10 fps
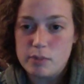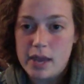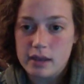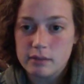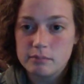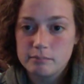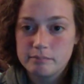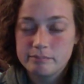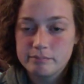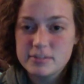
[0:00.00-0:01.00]
bag.
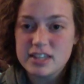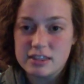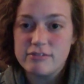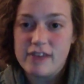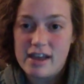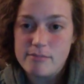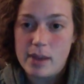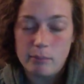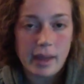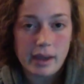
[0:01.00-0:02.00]
It's like the
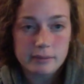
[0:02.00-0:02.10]
5-pound bag.